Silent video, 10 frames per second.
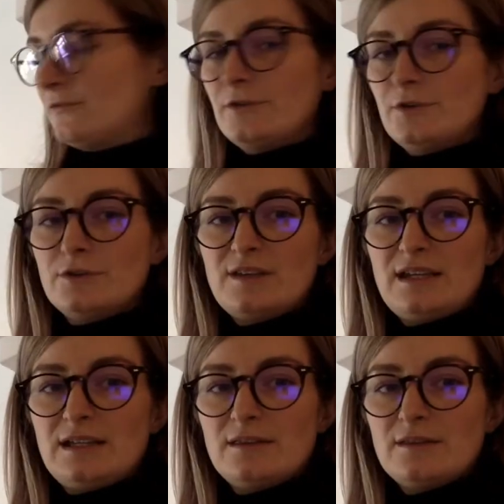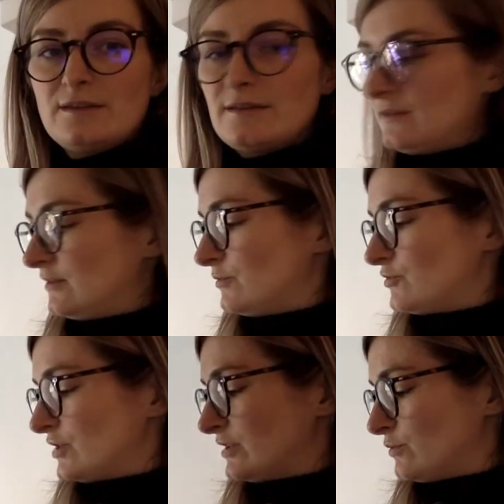14ths
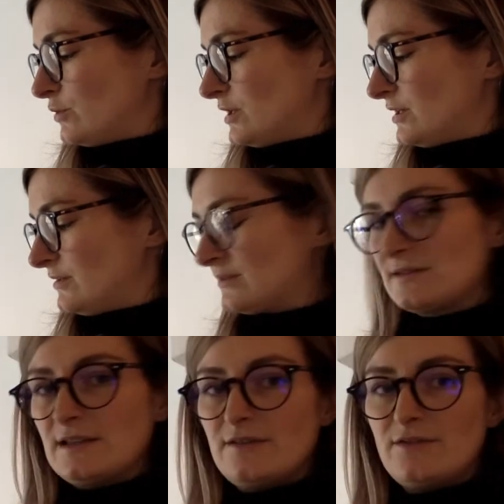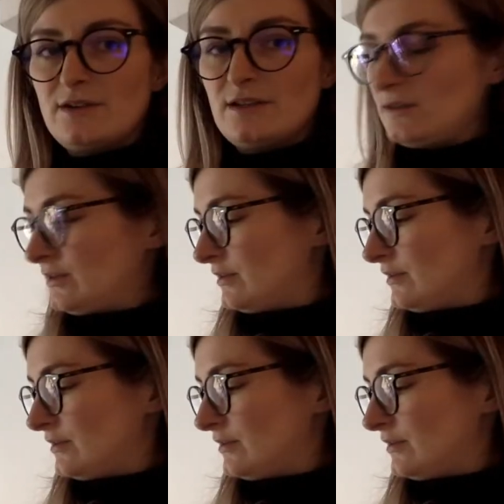subtract 1/7